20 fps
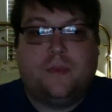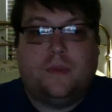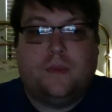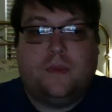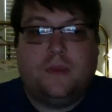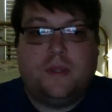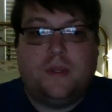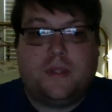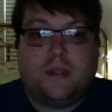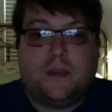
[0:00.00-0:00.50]

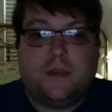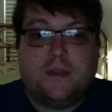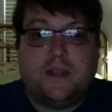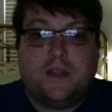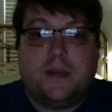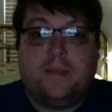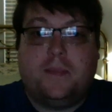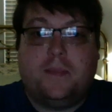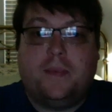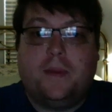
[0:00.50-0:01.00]
this comes
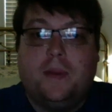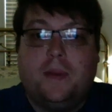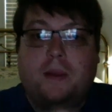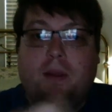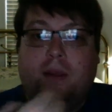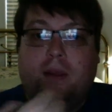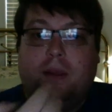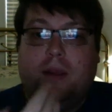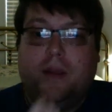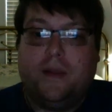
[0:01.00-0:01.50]
up,
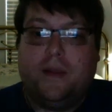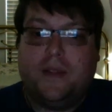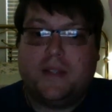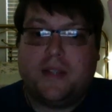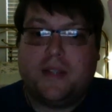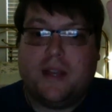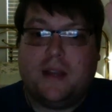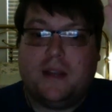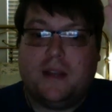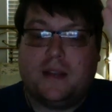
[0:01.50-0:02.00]
and this
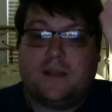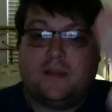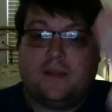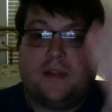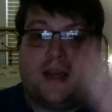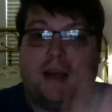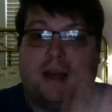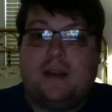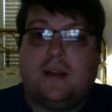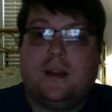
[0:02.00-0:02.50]
hand is
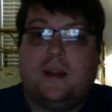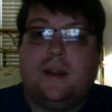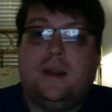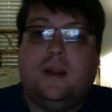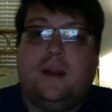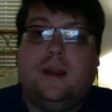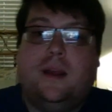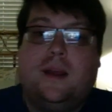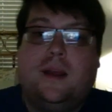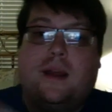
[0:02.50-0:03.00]
flat,
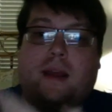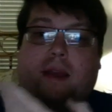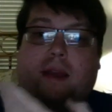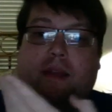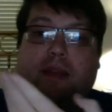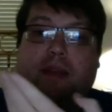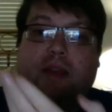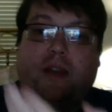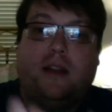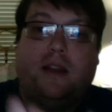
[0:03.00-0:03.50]

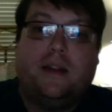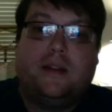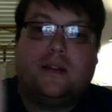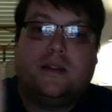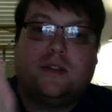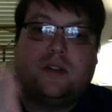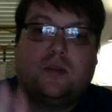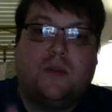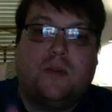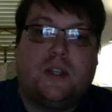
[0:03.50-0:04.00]
and then it
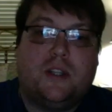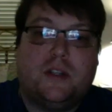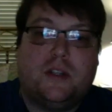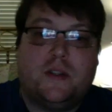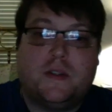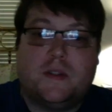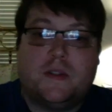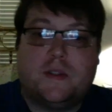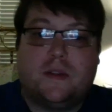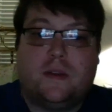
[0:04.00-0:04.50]

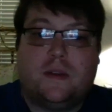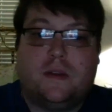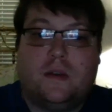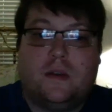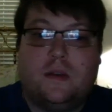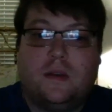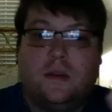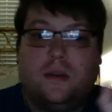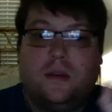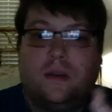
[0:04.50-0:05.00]
switches,
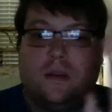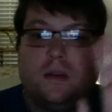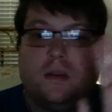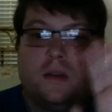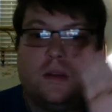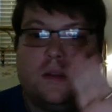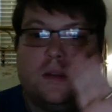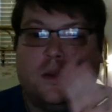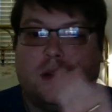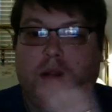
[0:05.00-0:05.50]

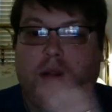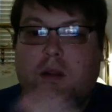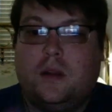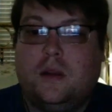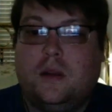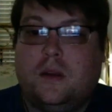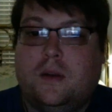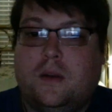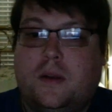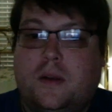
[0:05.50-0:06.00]

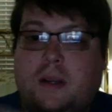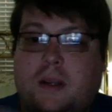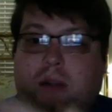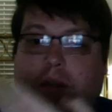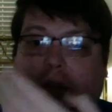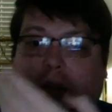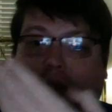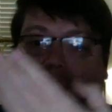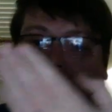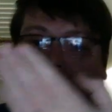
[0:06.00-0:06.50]
right?
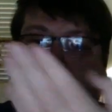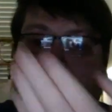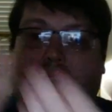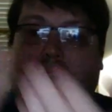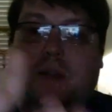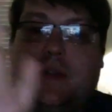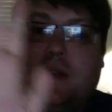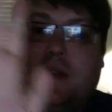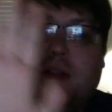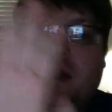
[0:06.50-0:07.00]
You
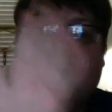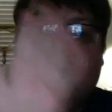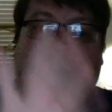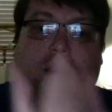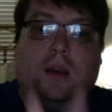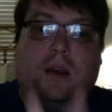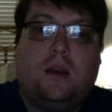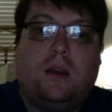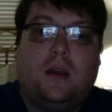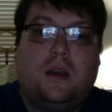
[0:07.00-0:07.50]
can see.
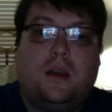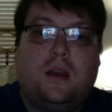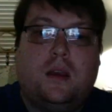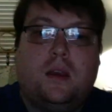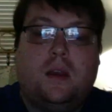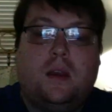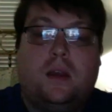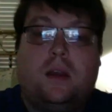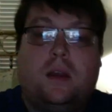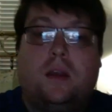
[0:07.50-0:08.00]

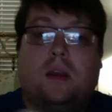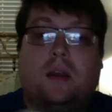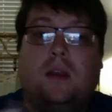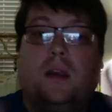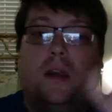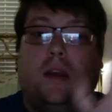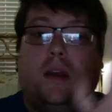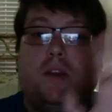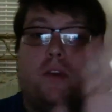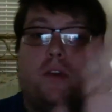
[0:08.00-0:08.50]

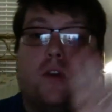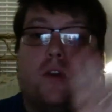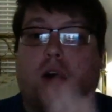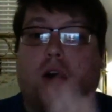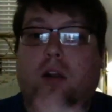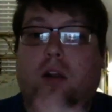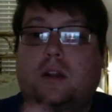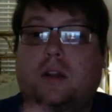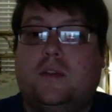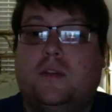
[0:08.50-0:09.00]
And you're
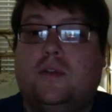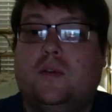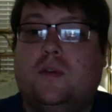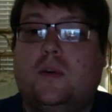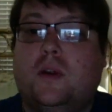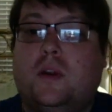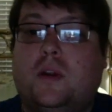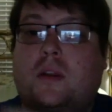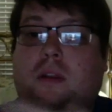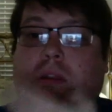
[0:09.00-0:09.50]
calling
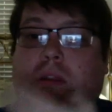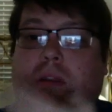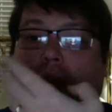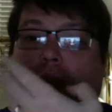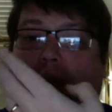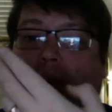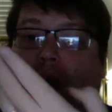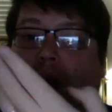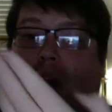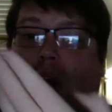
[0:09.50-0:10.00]
forth,
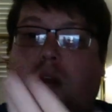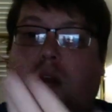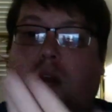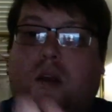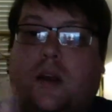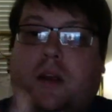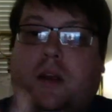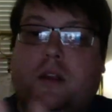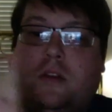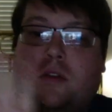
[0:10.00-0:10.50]

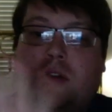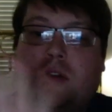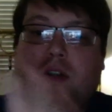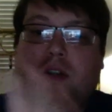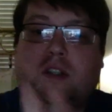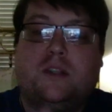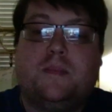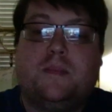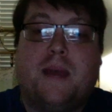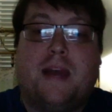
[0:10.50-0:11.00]
and you're
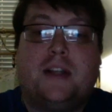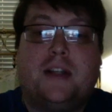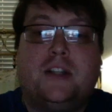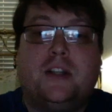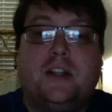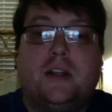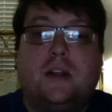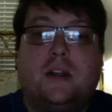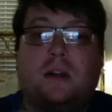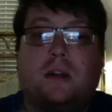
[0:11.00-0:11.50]

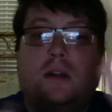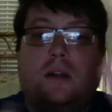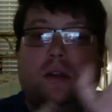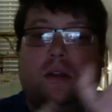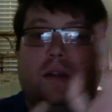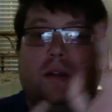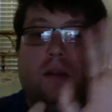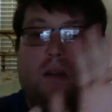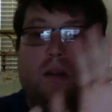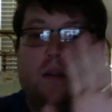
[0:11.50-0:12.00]
dispatching
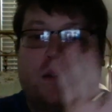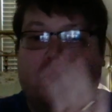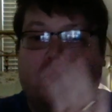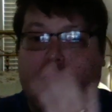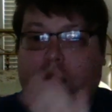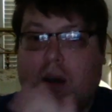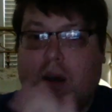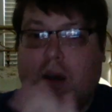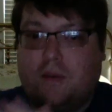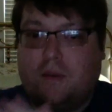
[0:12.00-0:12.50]
the
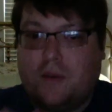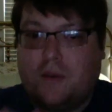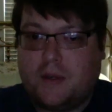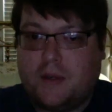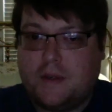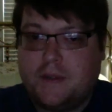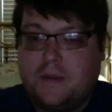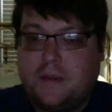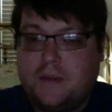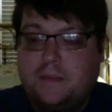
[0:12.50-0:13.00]

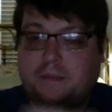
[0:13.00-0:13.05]
offerings.